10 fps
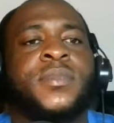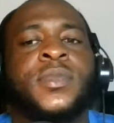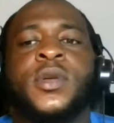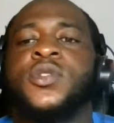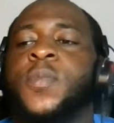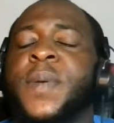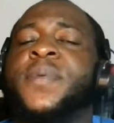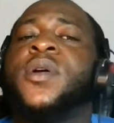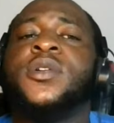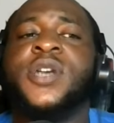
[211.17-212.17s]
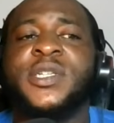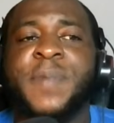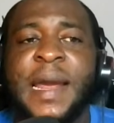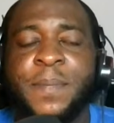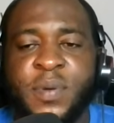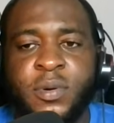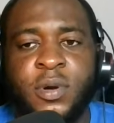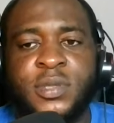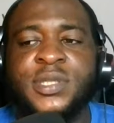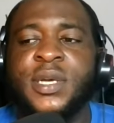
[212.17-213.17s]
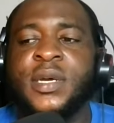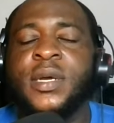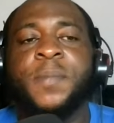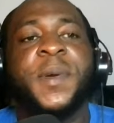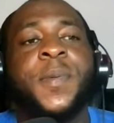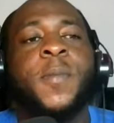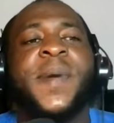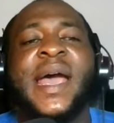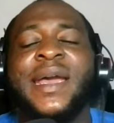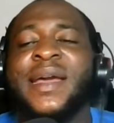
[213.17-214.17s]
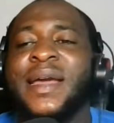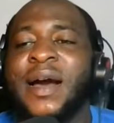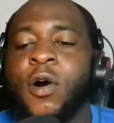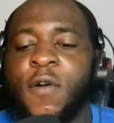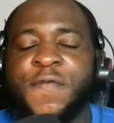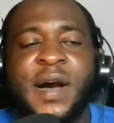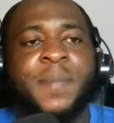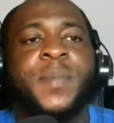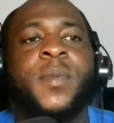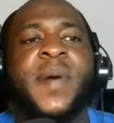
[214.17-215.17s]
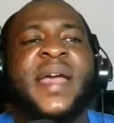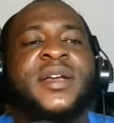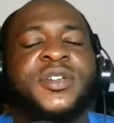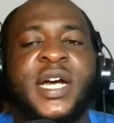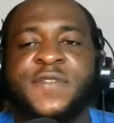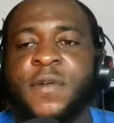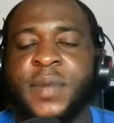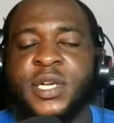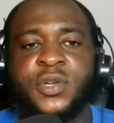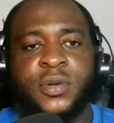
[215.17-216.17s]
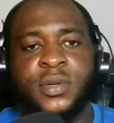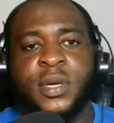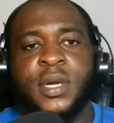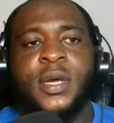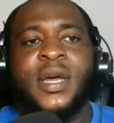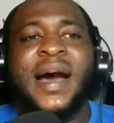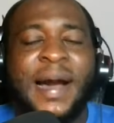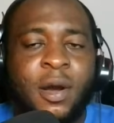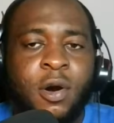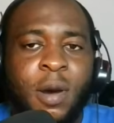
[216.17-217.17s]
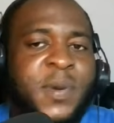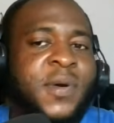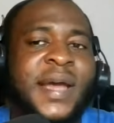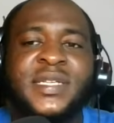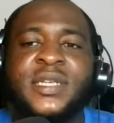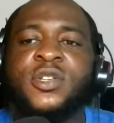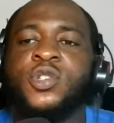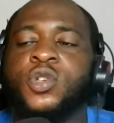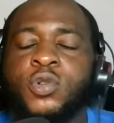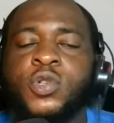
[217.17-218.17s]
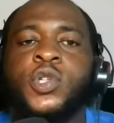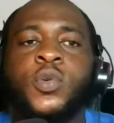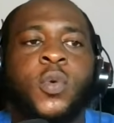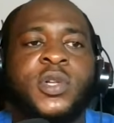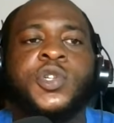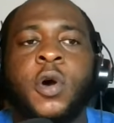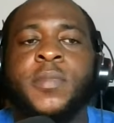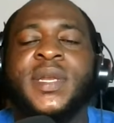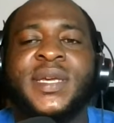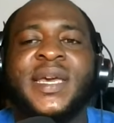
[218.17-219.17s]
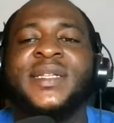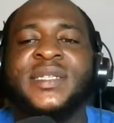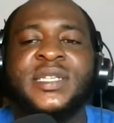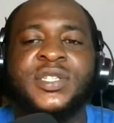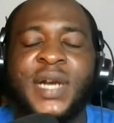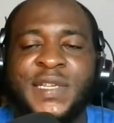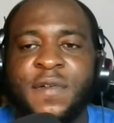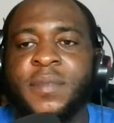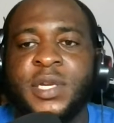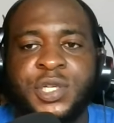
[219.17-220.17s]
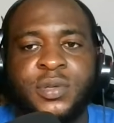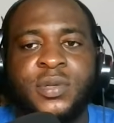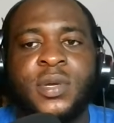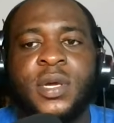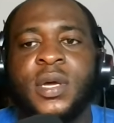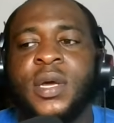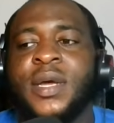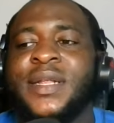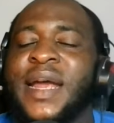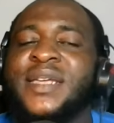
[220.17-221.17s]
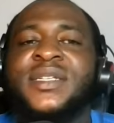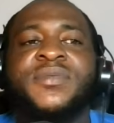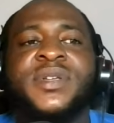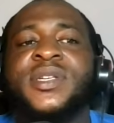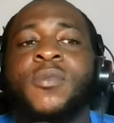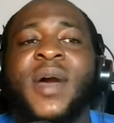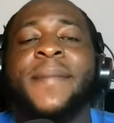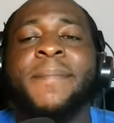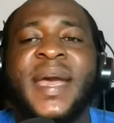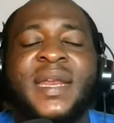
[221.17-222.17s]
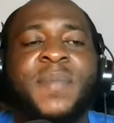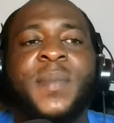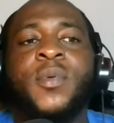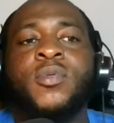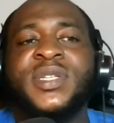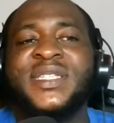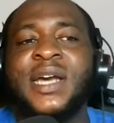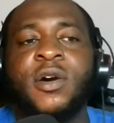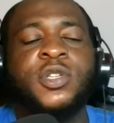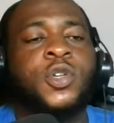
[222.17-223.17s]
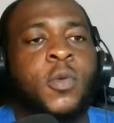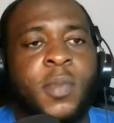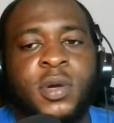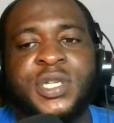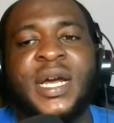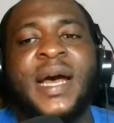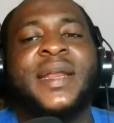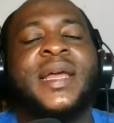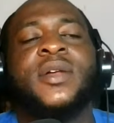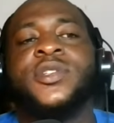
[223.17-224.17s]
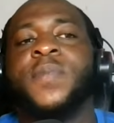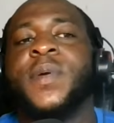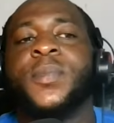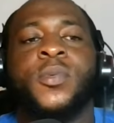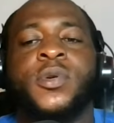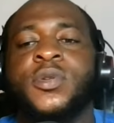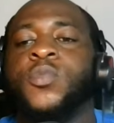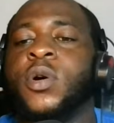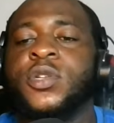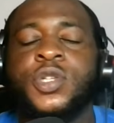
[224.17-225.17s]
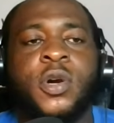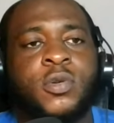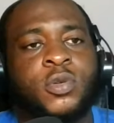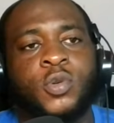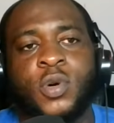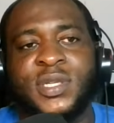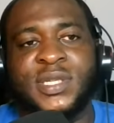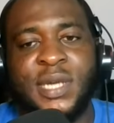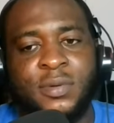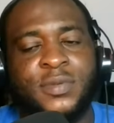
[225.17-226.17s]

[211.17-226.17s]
So people don't just buy products. People buy offer. People buy a transformation. And copywriting is used towards communicate this transformation. That is the reason why many people would sell so much and a lot of people would struggle towards sell.